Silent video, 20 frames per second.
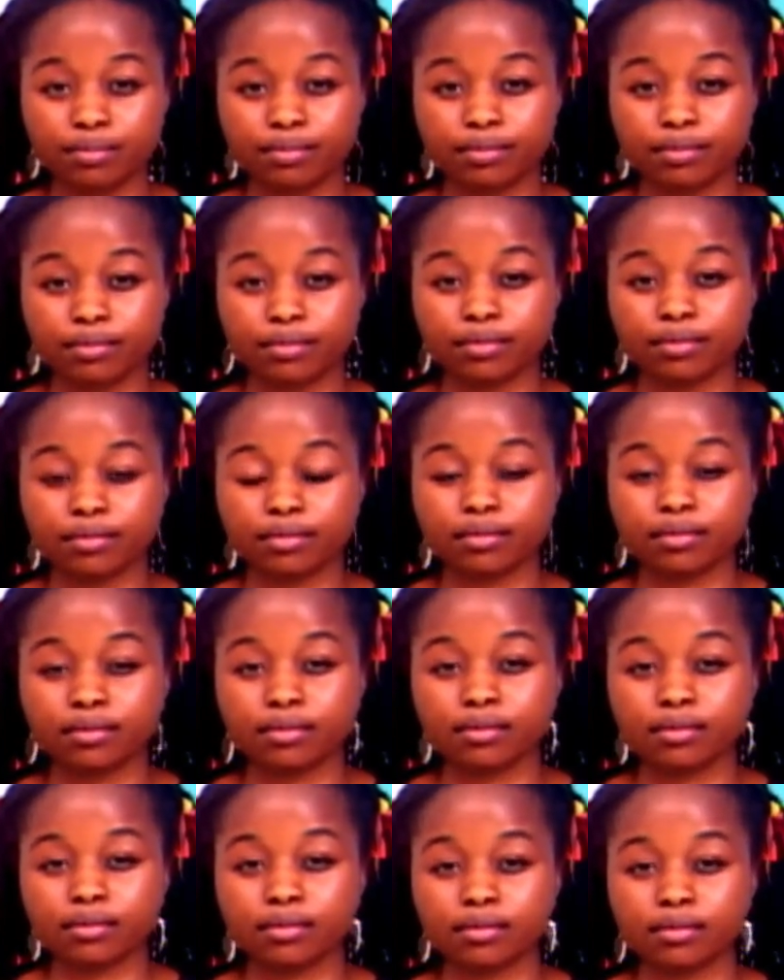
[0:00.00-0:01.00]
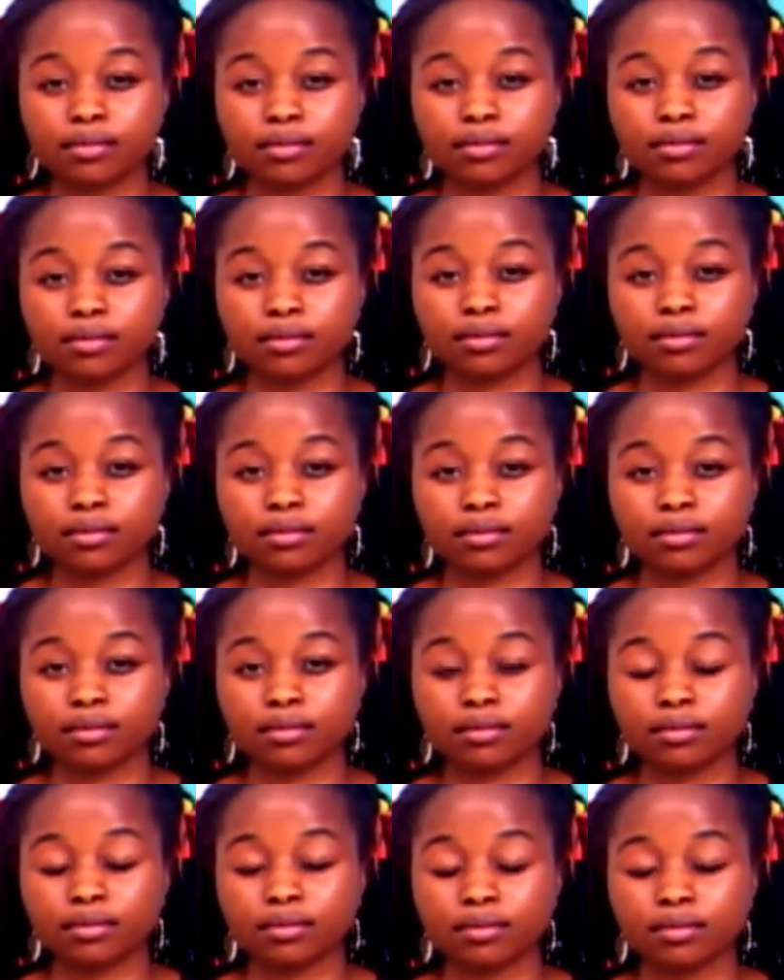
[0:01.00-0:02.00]

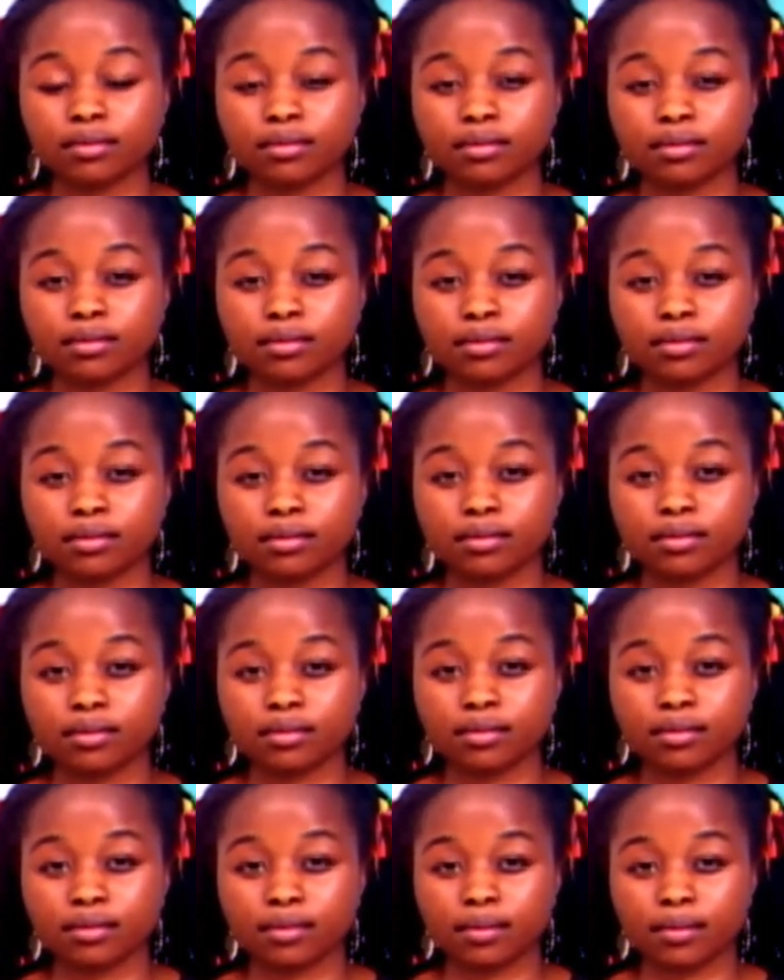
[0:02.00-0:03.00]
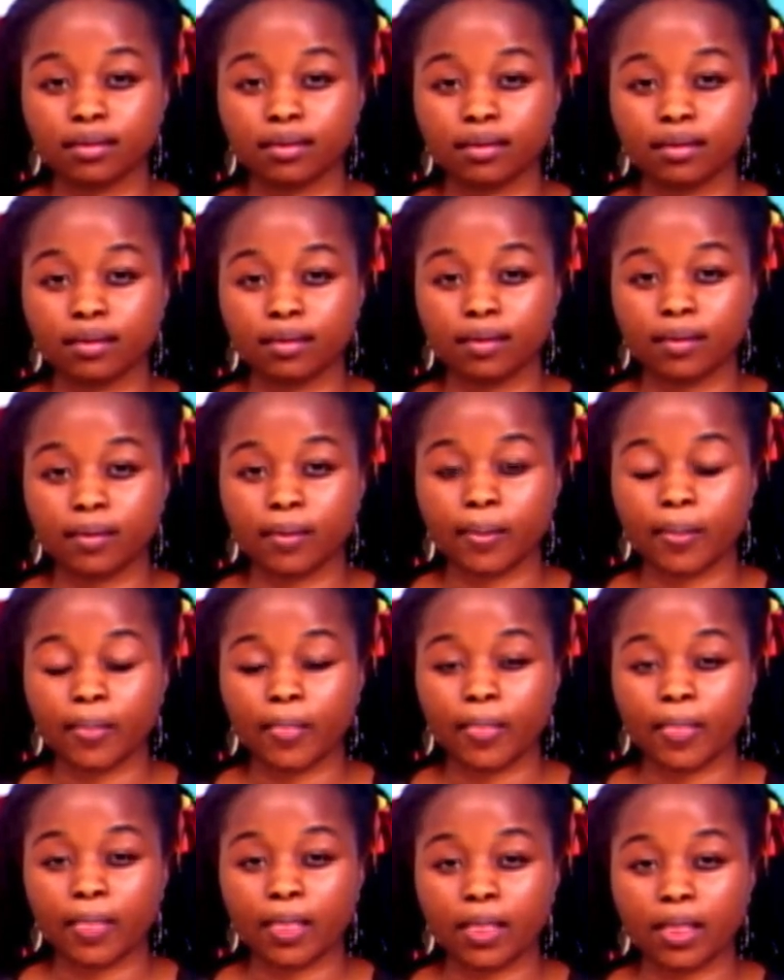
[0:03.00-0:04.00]

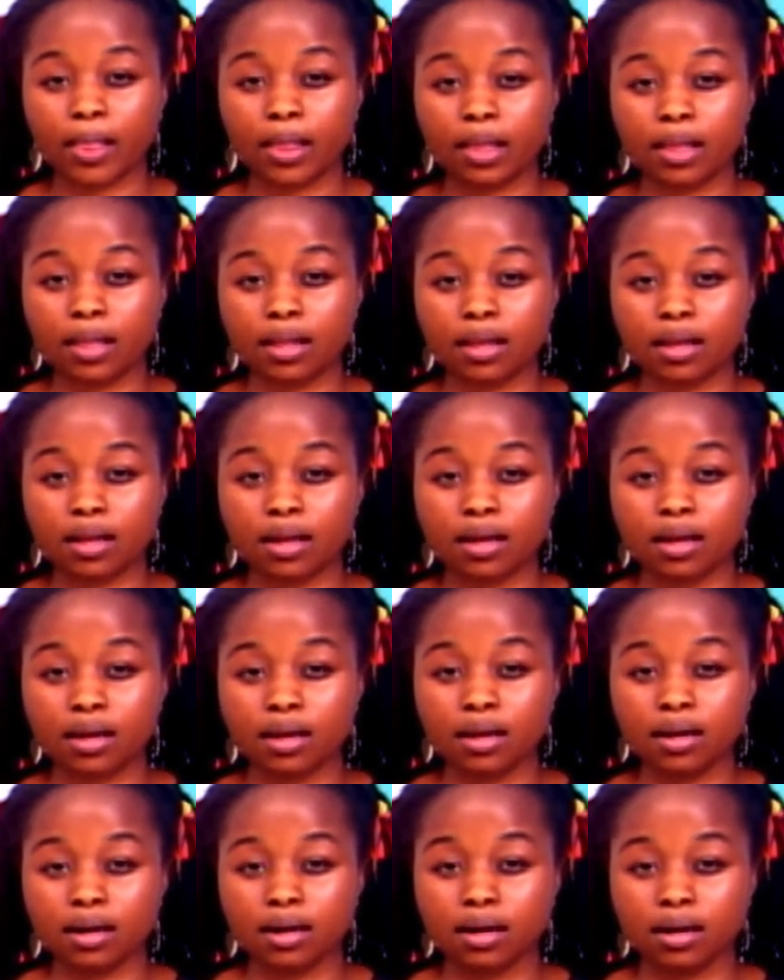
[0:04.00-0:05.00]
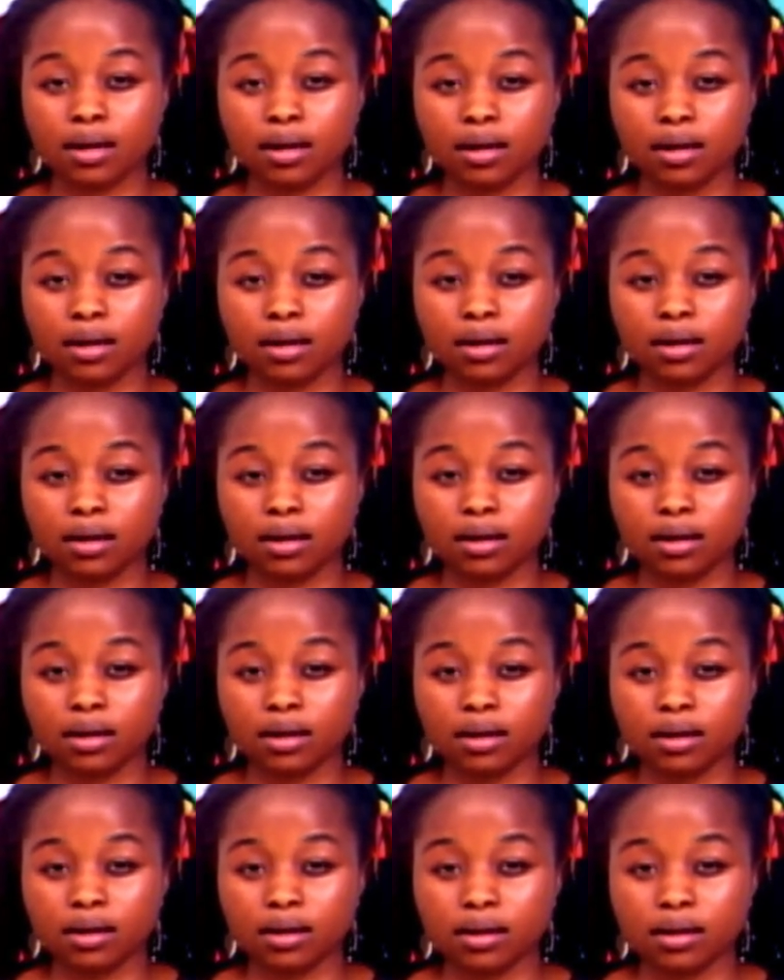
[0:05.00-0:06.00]

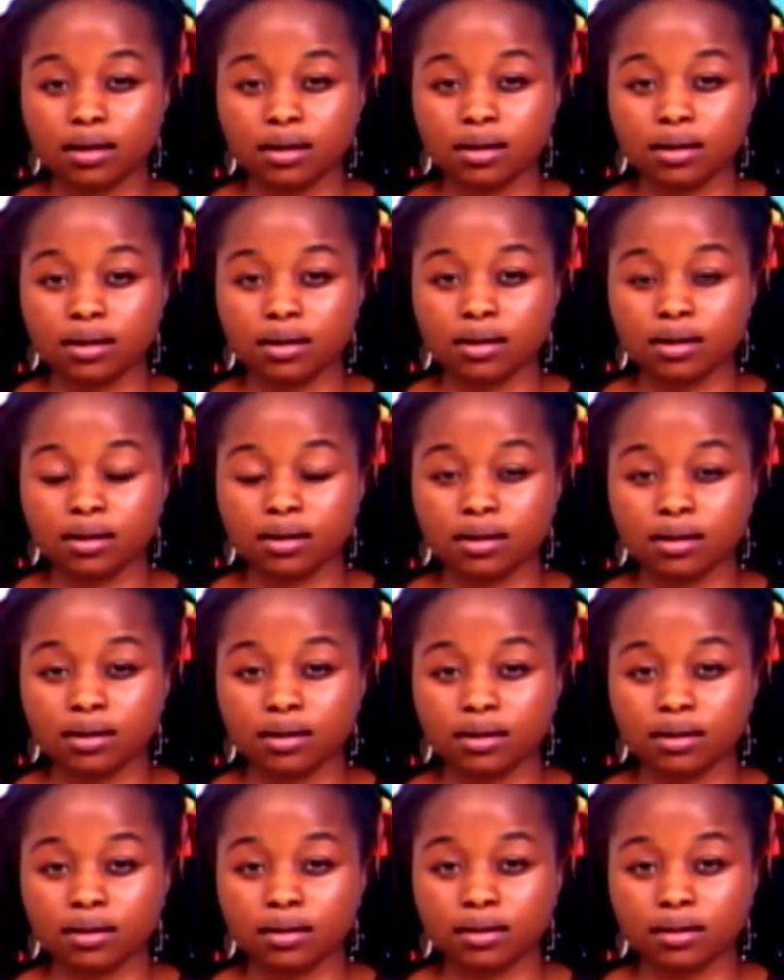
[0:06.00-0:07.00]
No one is speaking in this clip.